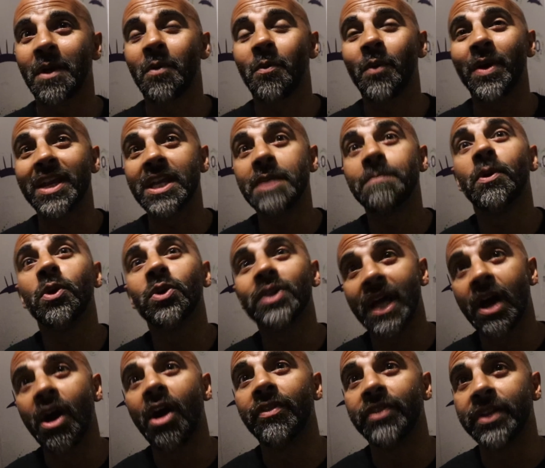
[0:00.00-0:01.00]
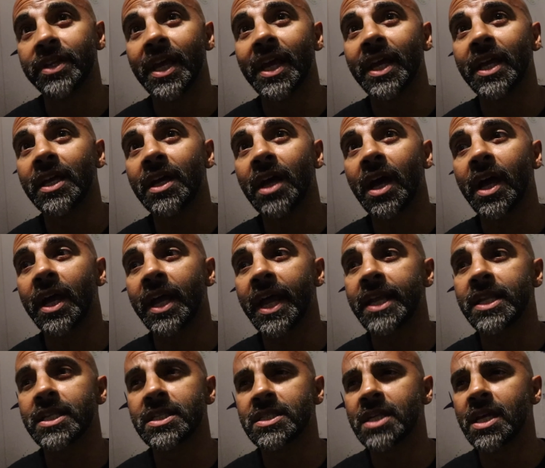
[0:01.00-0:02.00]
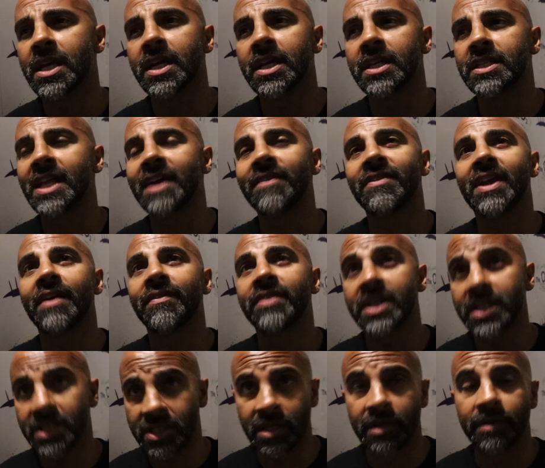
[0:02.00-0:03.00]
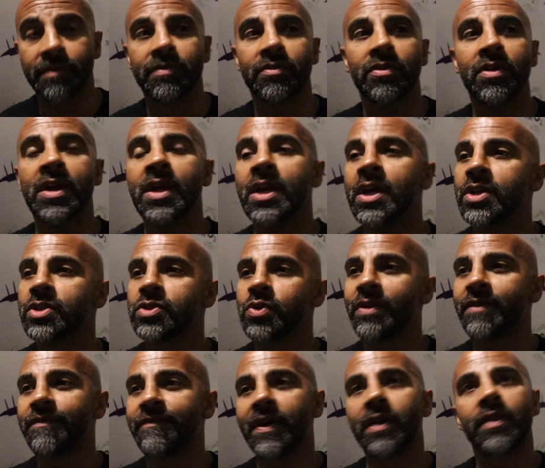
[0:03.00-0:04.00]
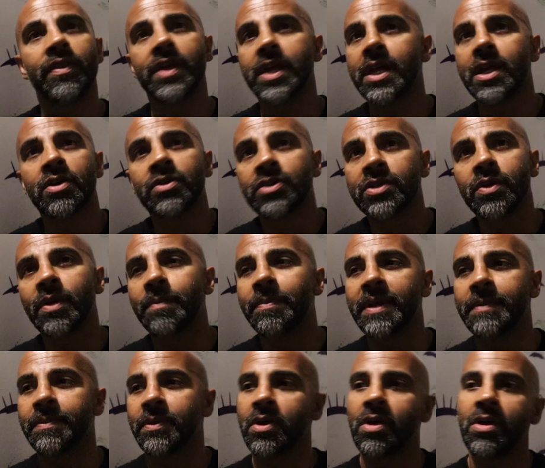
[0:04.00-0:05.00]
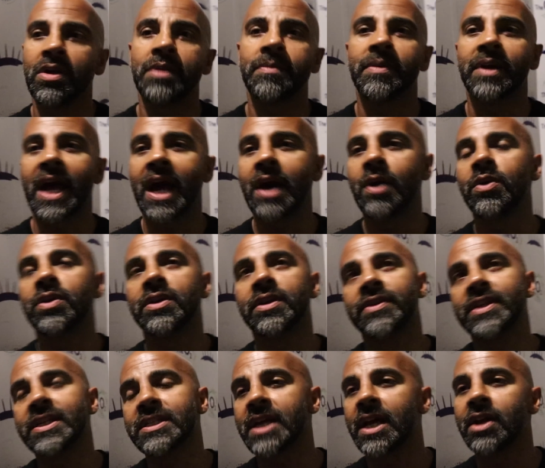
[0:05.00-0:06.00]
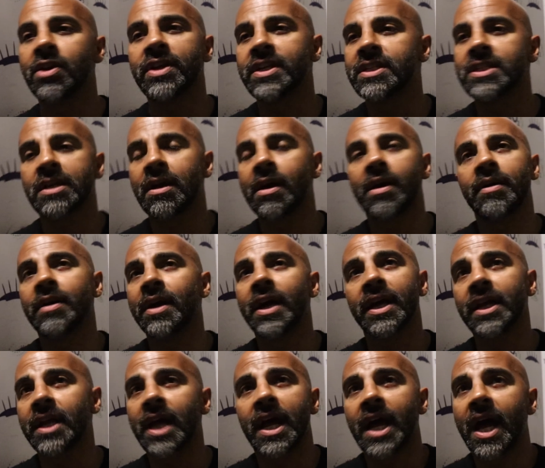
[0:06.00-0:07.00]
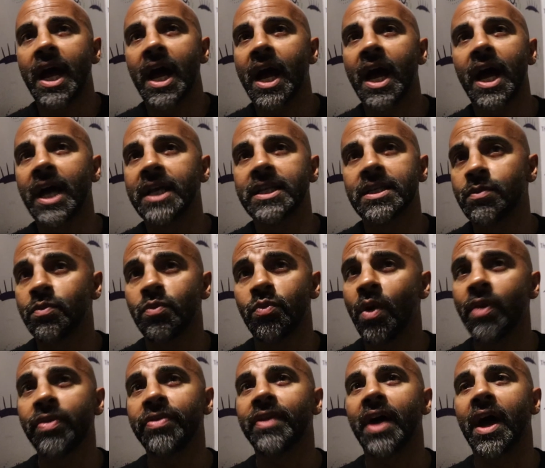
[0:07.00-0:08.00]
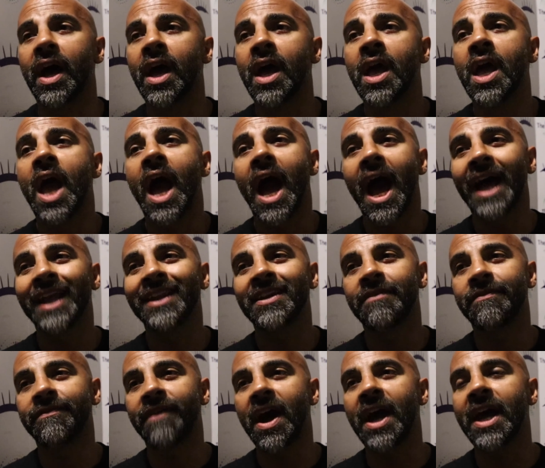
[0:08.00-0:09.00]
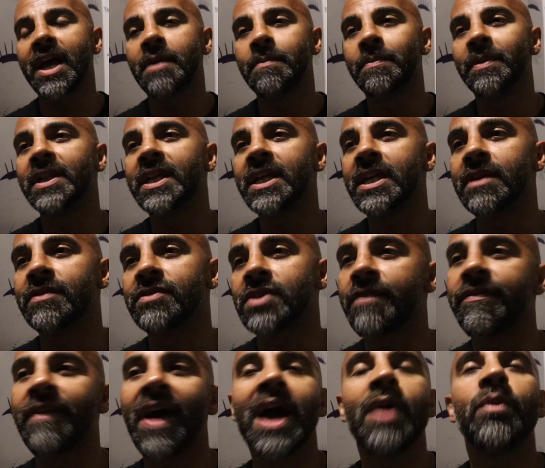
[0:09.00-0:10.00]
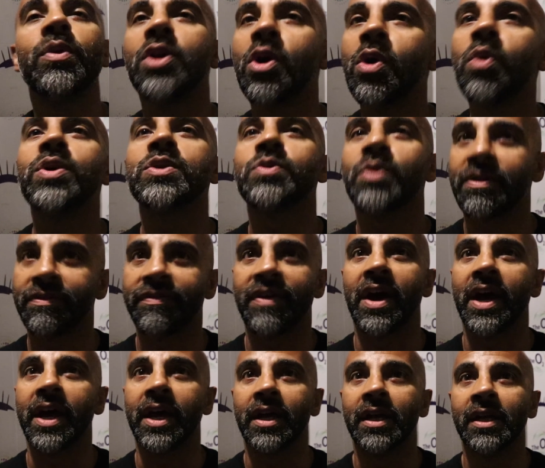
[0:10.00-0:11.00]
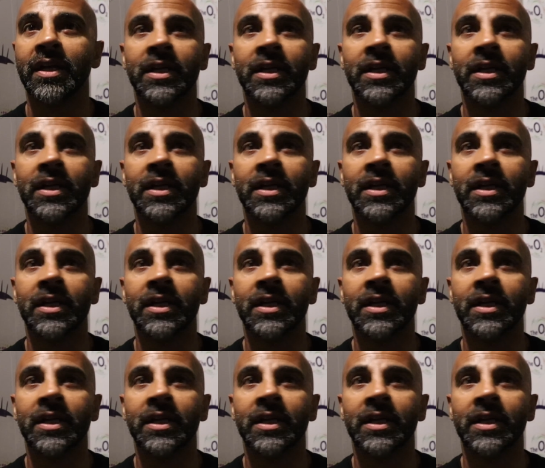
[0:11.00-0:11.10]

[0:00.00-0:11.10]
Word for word: when he pulled out on the day against uh, Avishian. So he felt that he couldn't do it. People calling him a coward and this, that, and that didn't want that. And the fighter believes. A fighter will always want to fight,